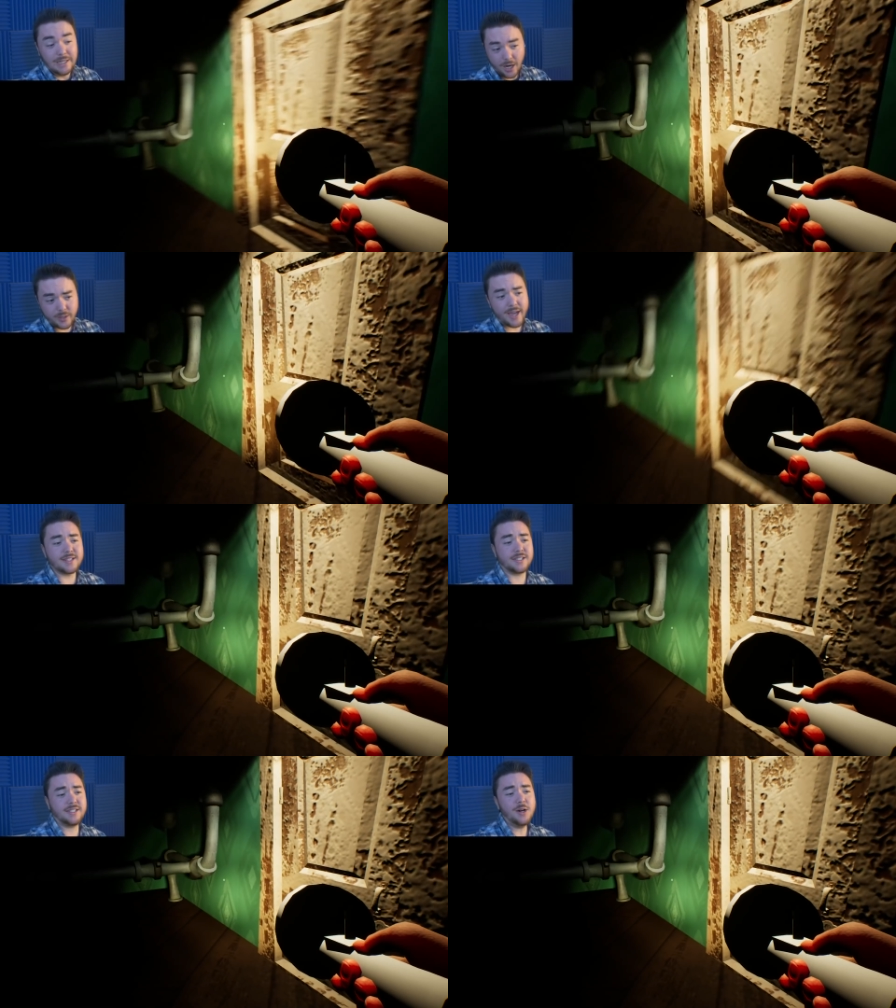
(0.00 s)
Okay,
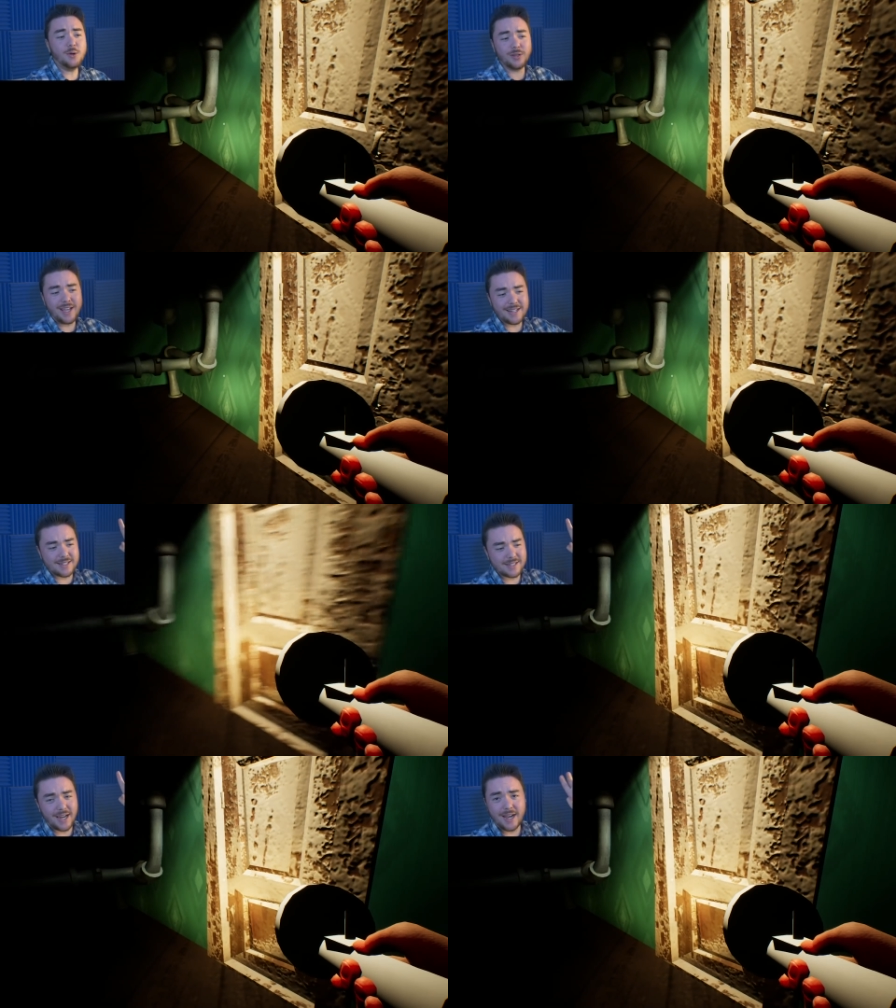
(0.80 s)
so
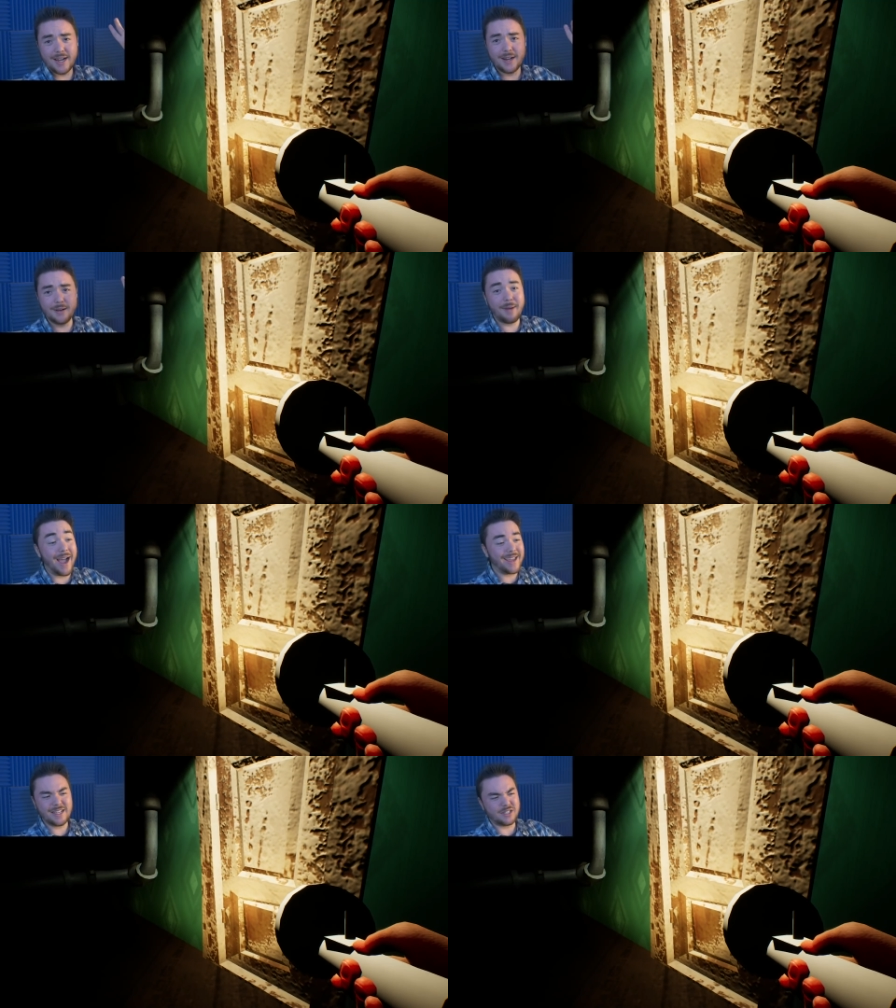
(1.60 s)
let's, um, I
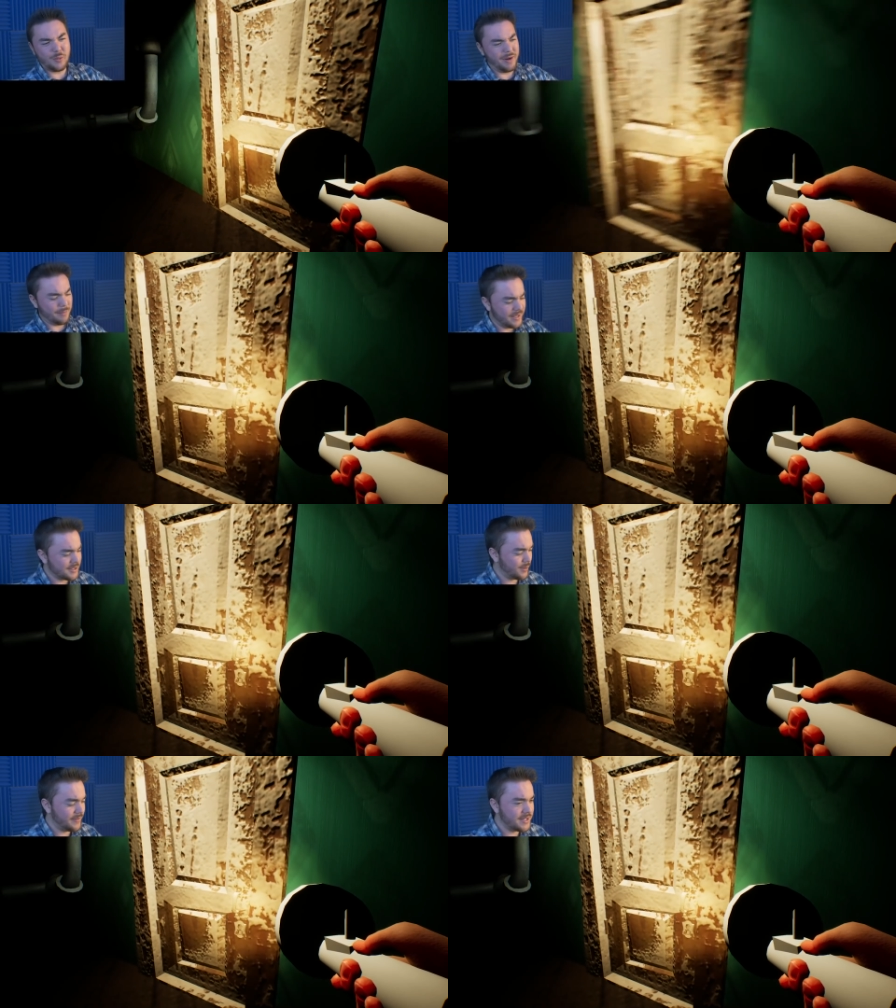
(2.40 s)
guess open up this
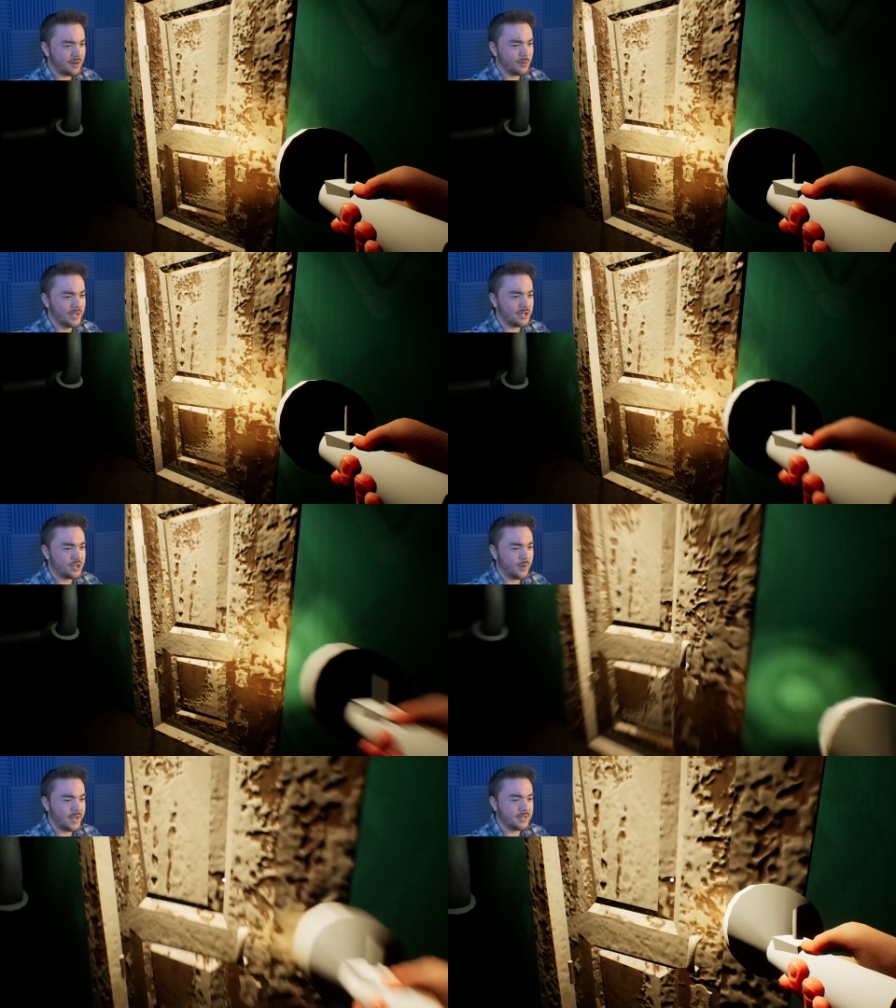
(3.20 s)
one. This is our only
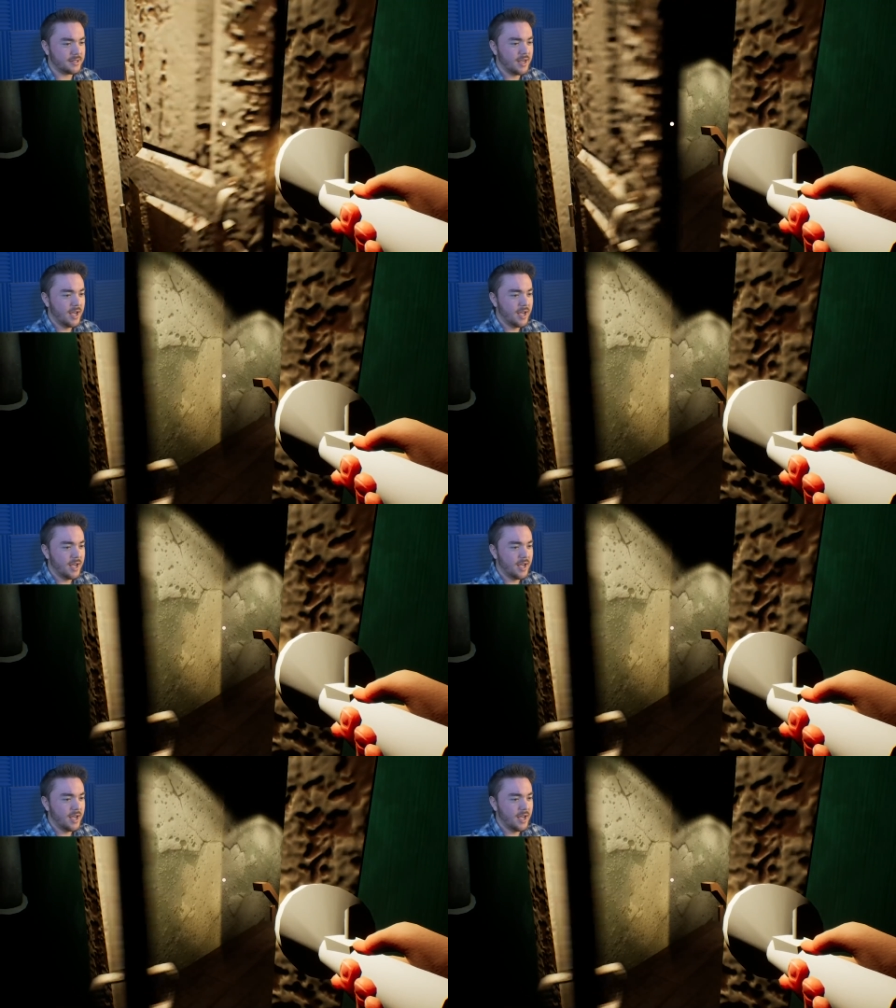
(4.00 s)
choice.